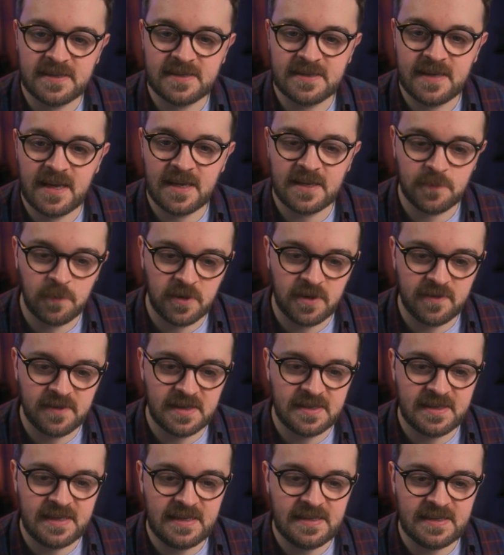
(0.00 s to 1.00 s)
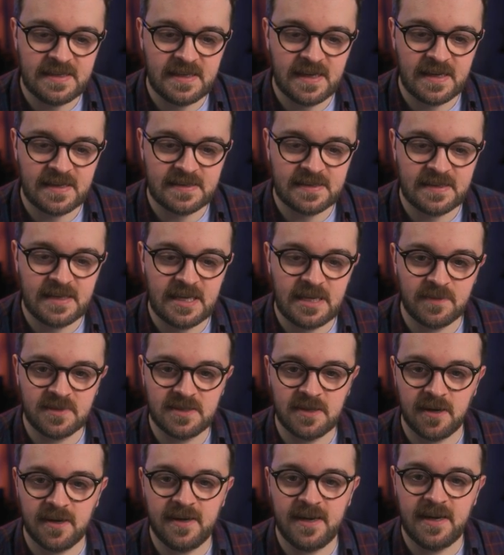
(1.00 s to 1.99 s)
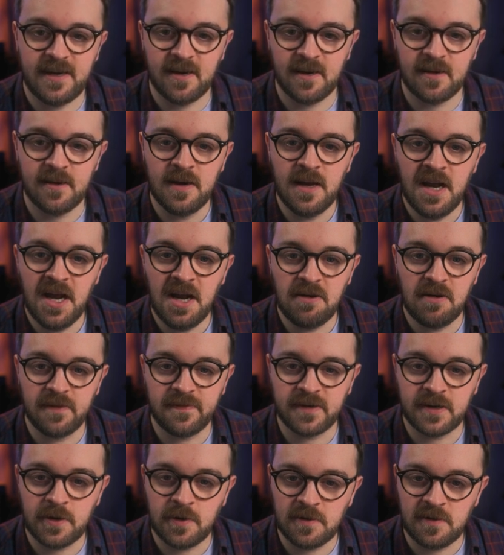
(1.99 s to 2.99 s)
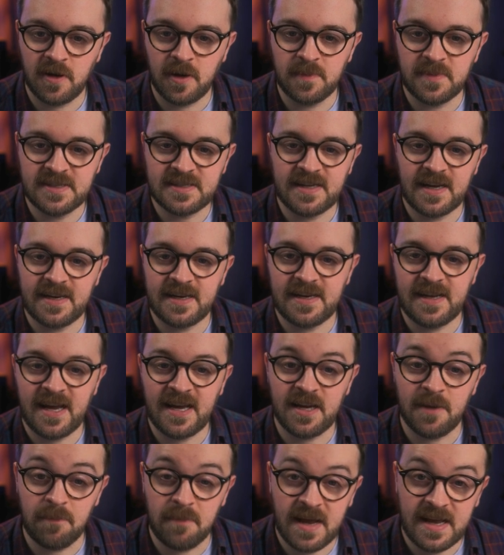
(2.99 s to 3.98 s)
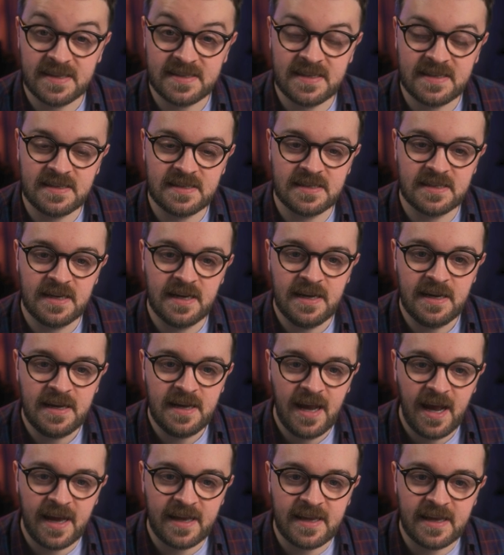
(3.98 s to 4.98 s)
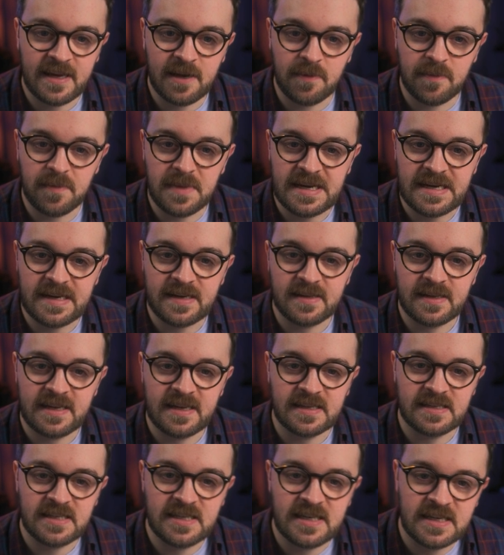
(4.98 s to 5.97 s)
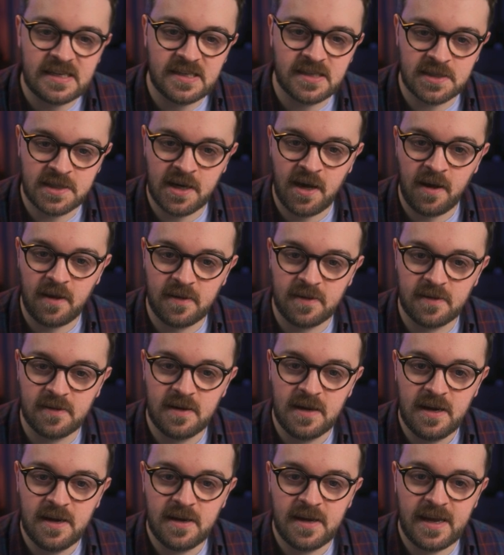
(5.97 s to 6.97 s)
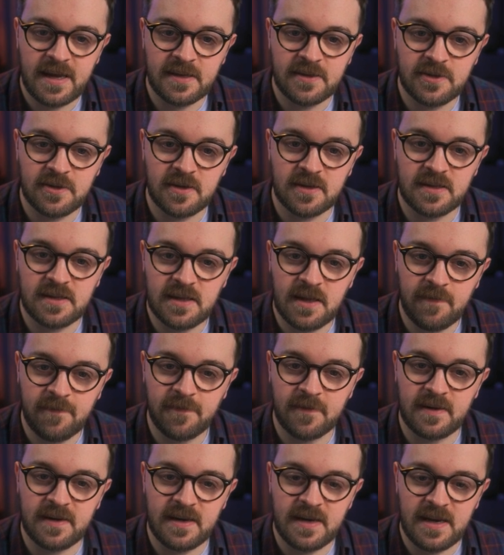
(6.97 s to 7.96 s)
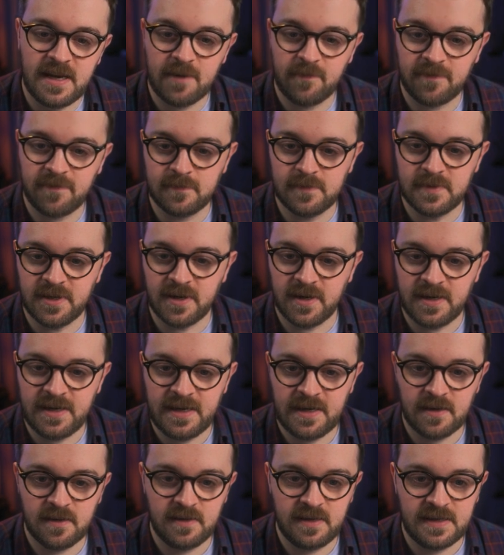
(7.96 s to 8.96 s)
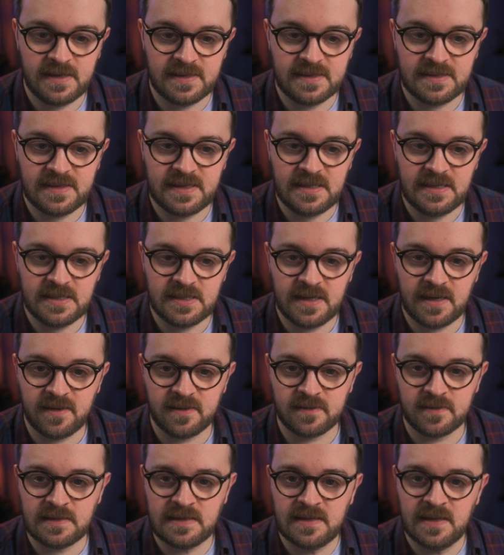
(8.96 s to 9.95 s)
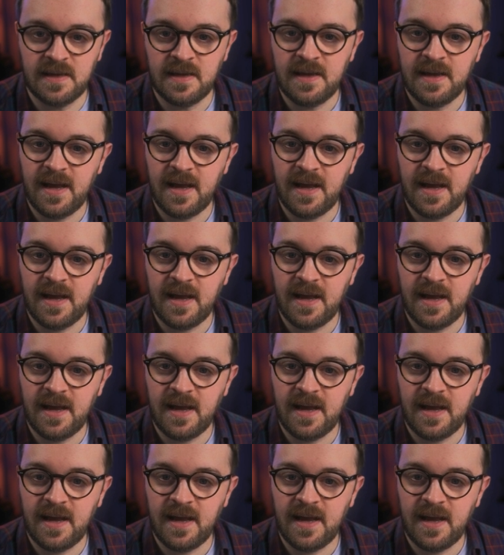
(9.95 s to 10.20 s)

it says one of the TTS names down here with a colon beside it and a message. And then immediately it changes color into a different name from down here. You can see chills